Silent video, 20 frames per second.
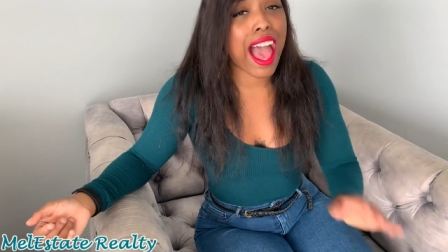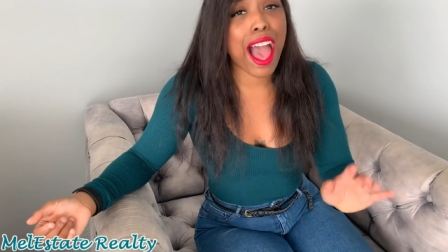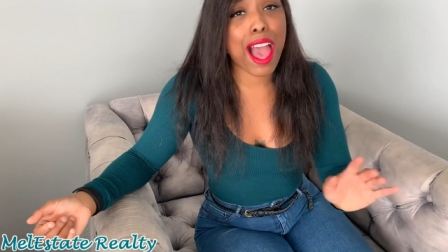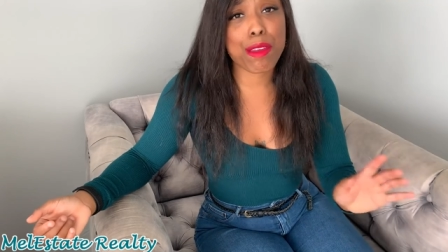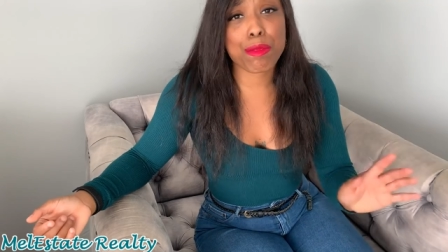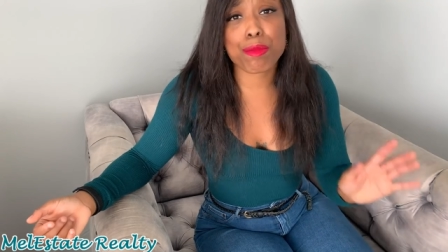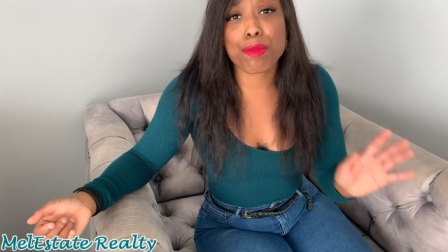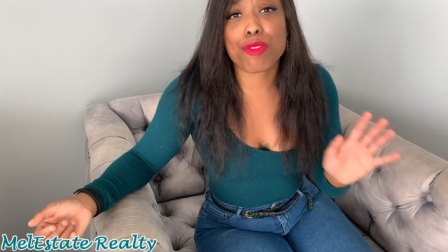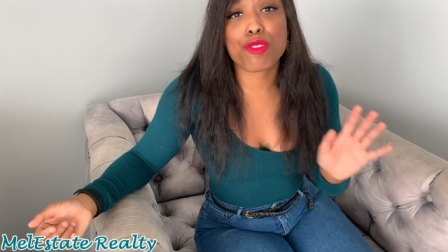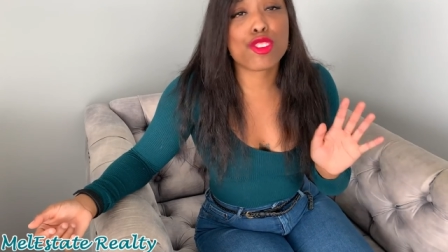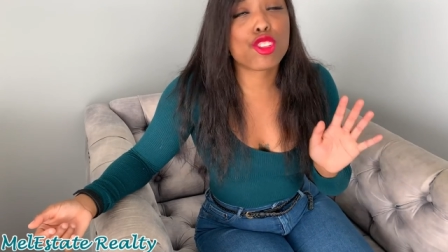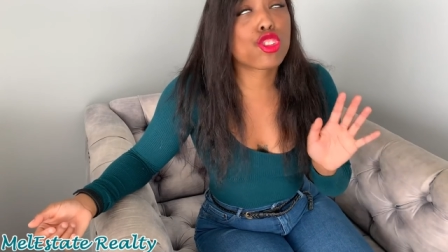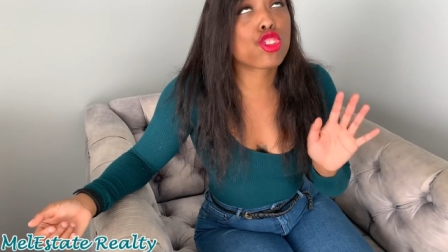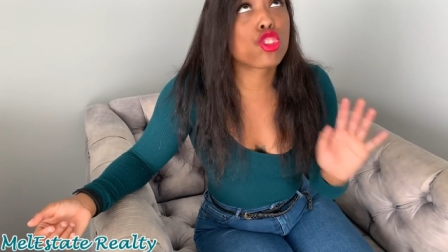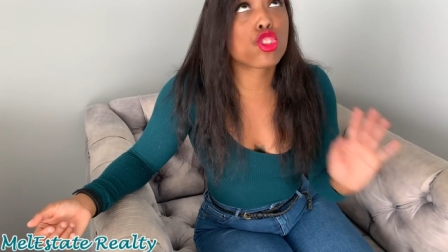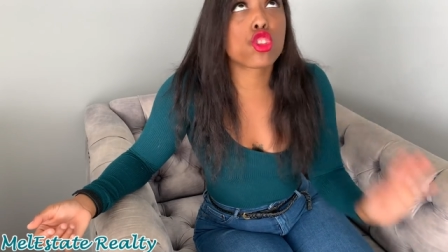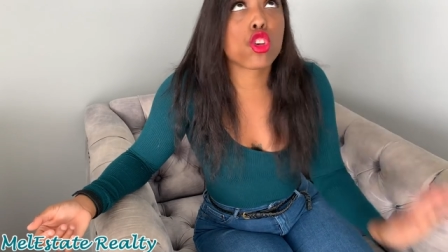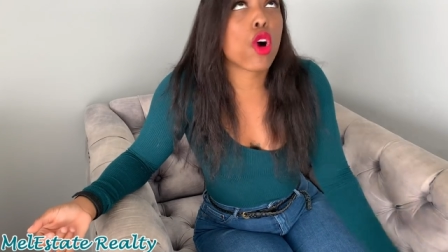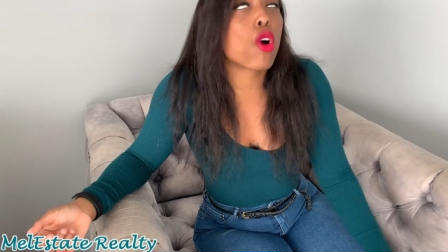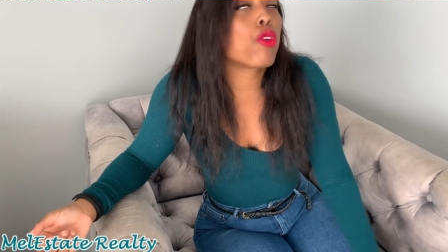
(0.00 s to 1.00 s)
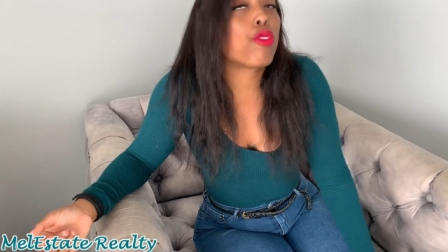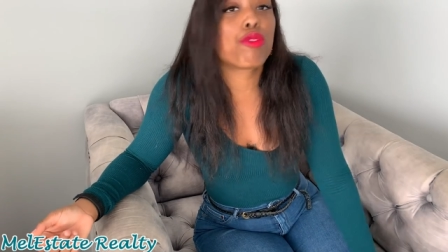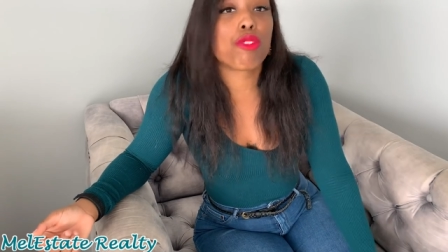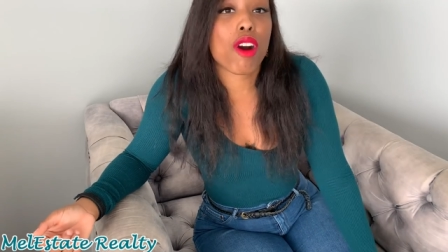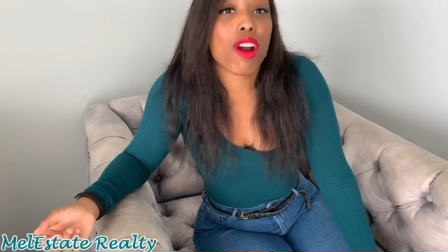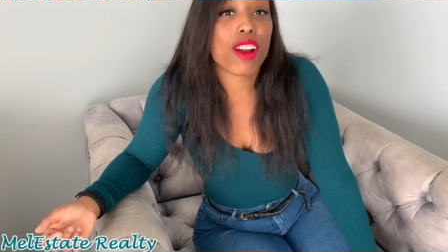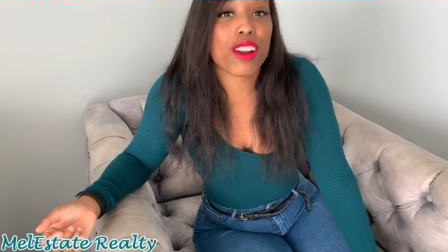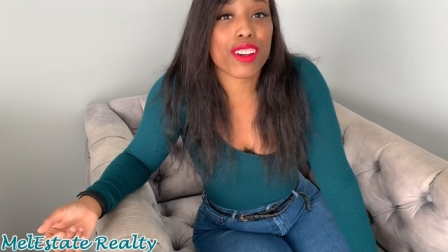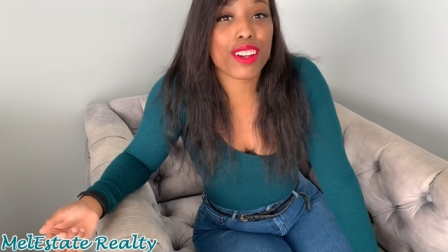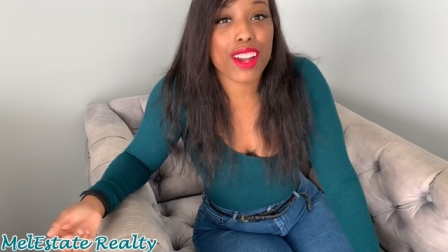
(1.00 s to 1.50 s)
I'm so
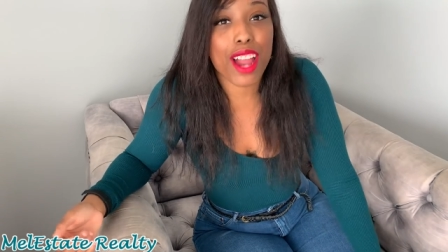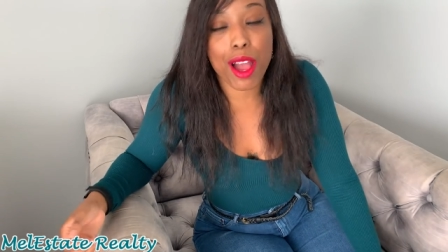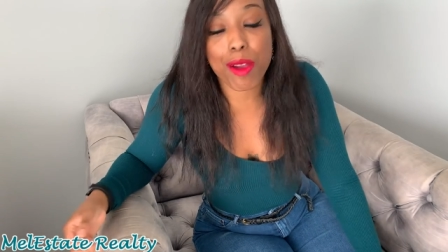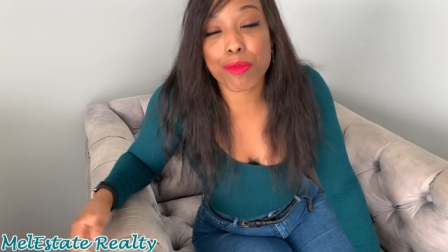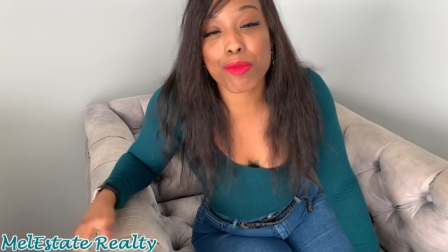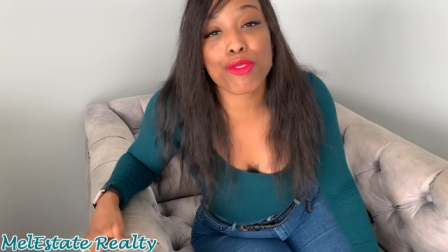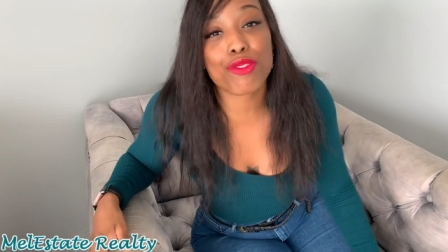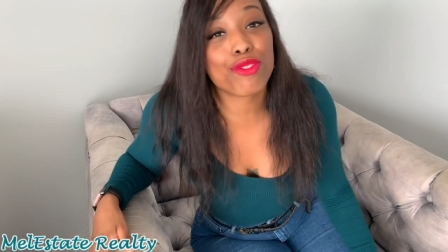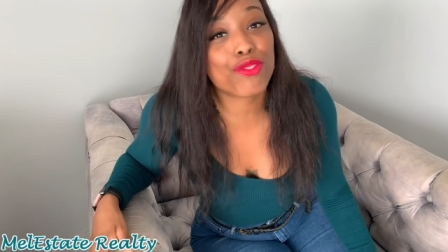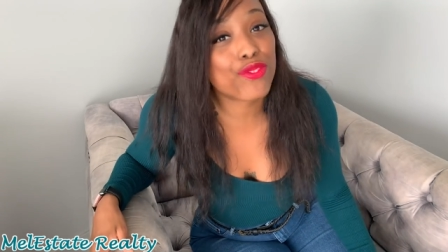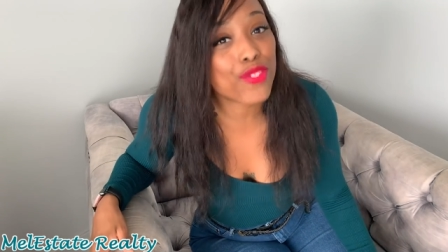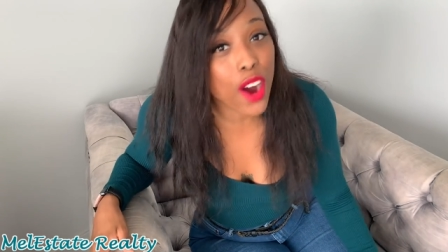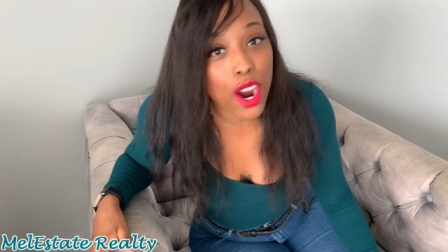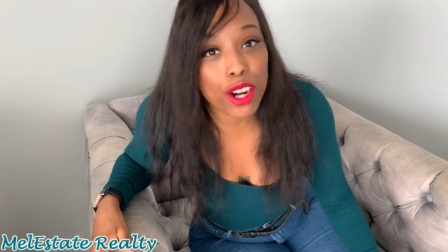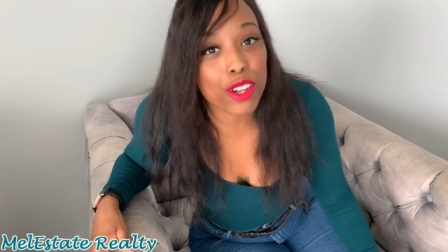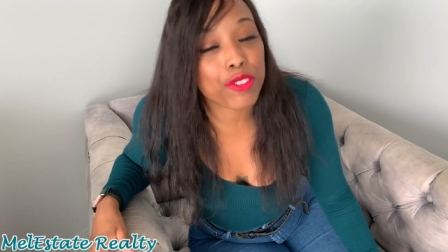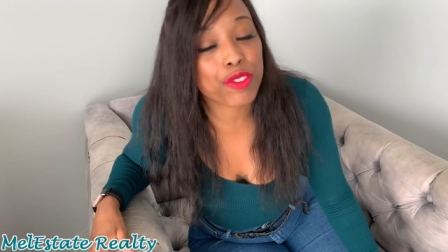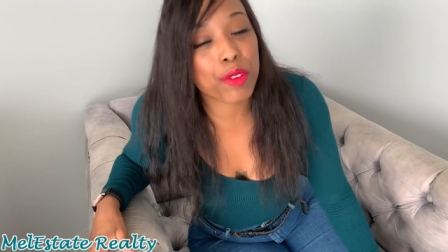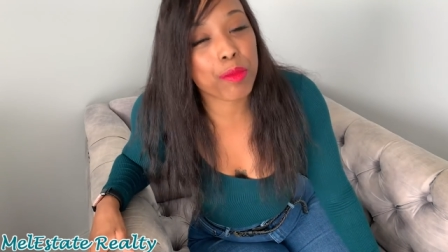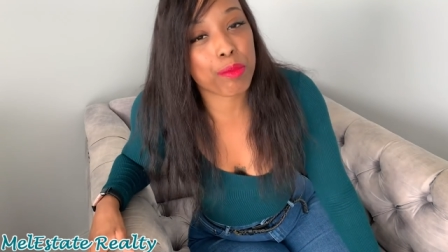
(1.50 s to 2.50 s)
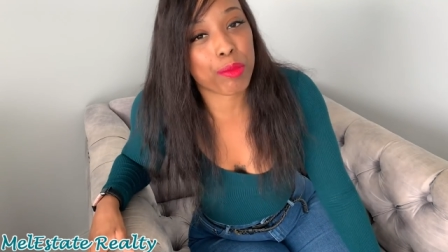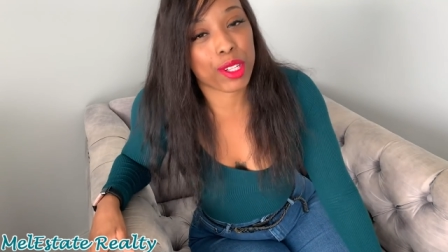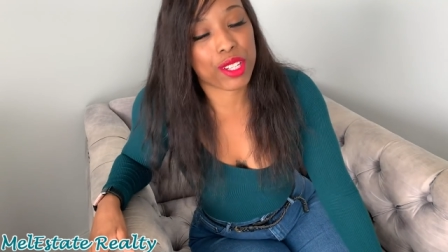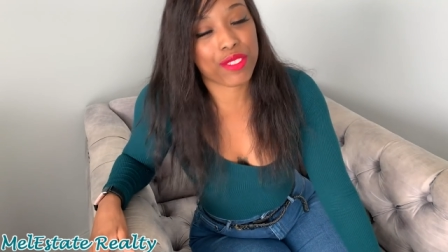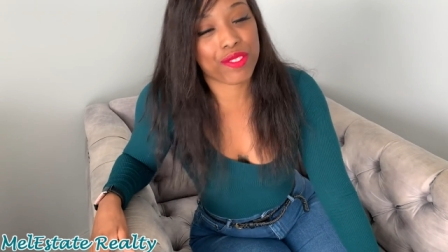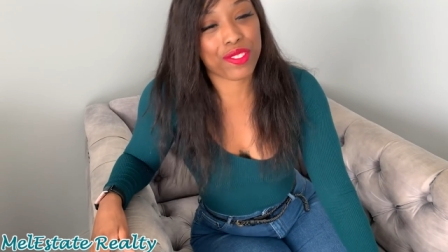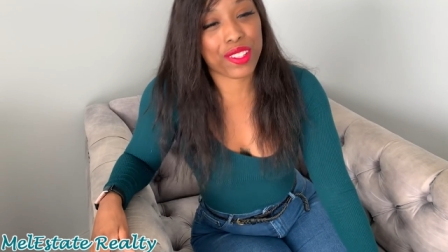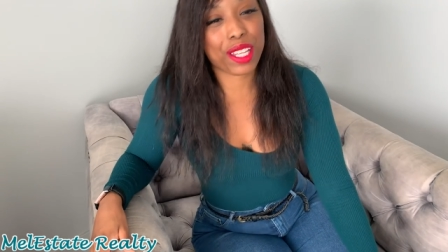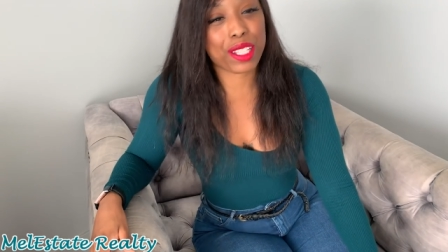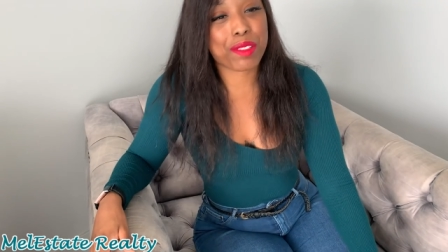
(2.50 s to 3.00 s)
far, I'm far from
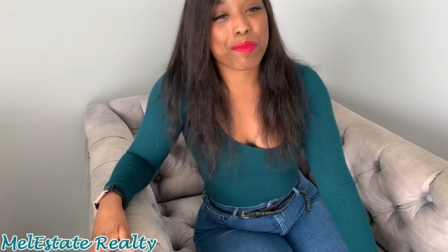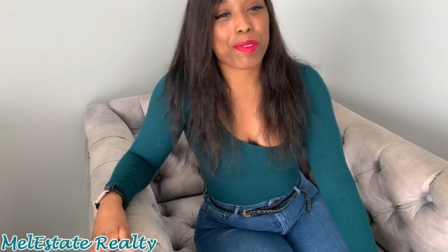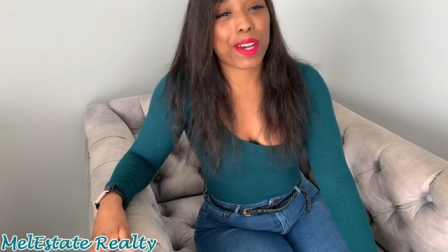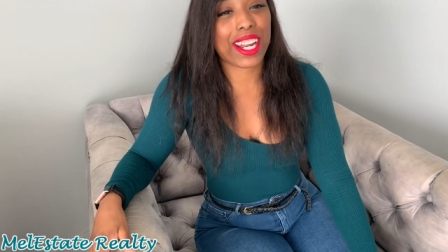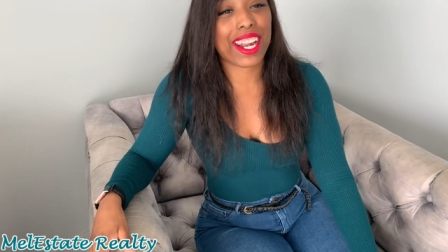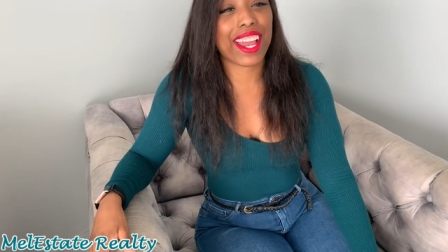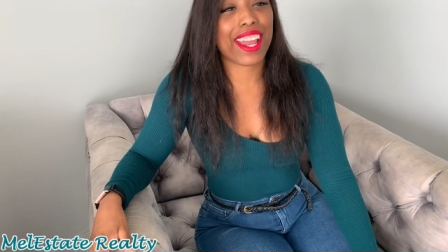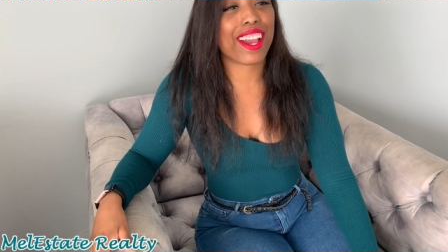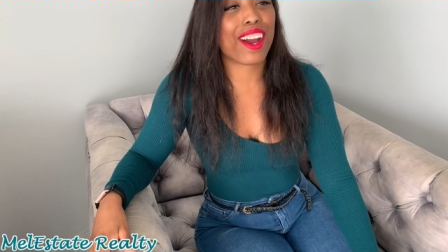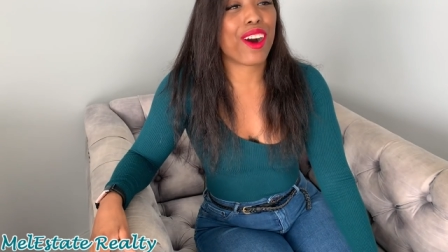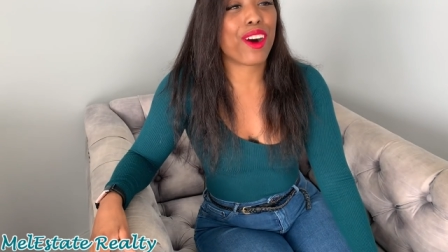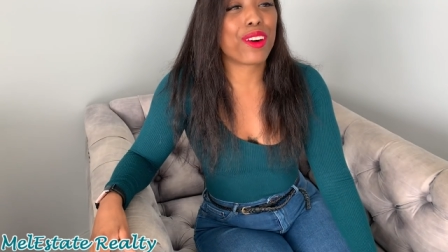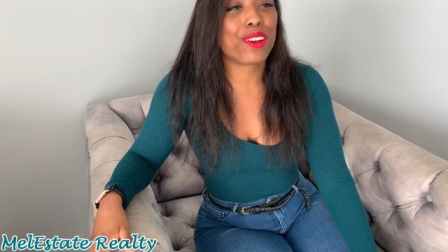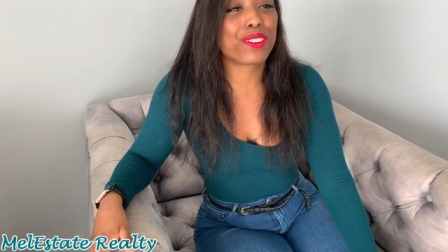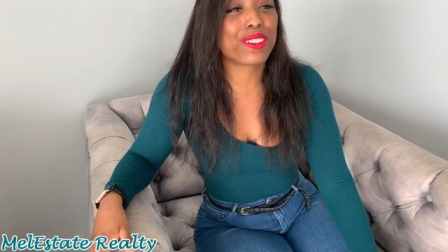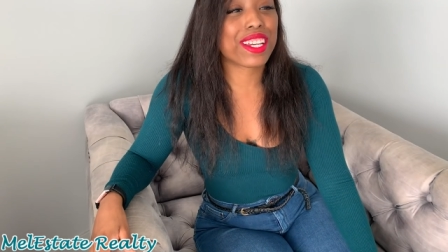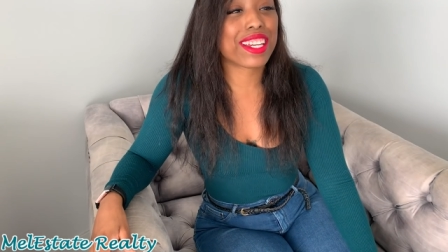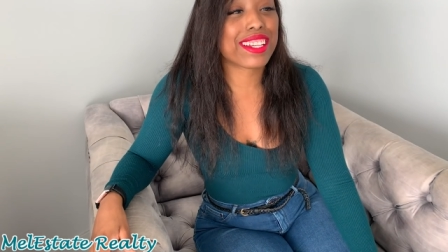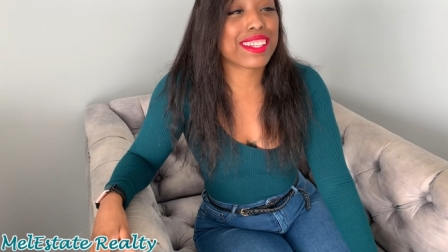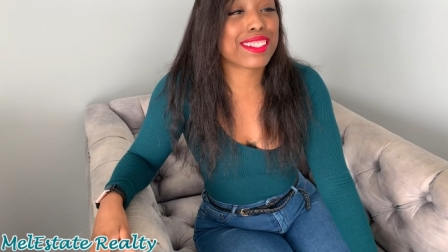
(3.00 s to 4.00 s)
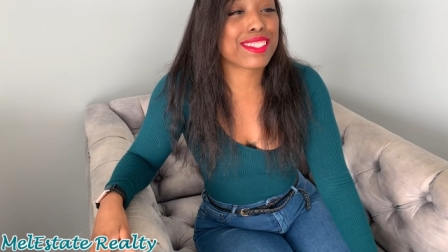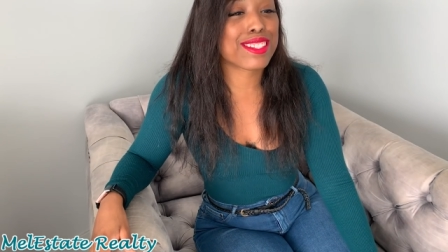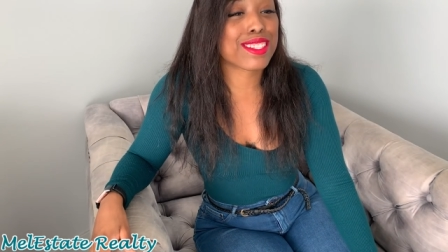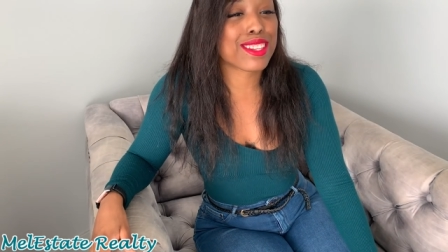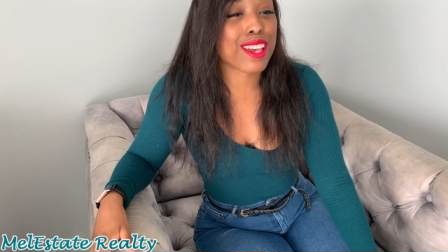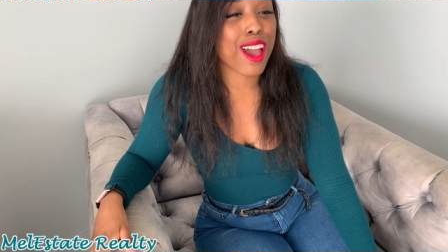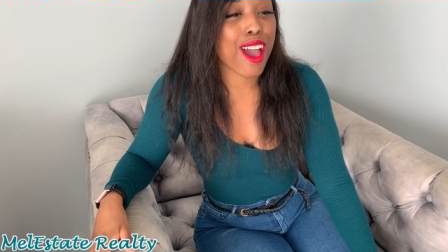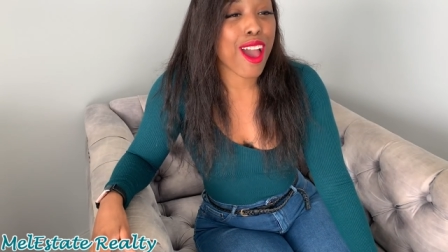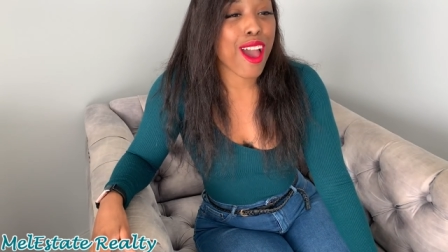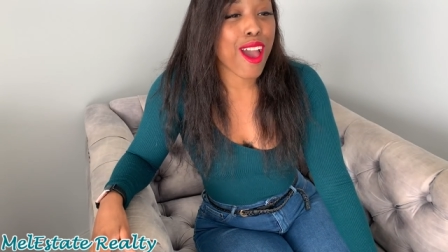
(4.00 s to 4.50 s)
perfect, but I always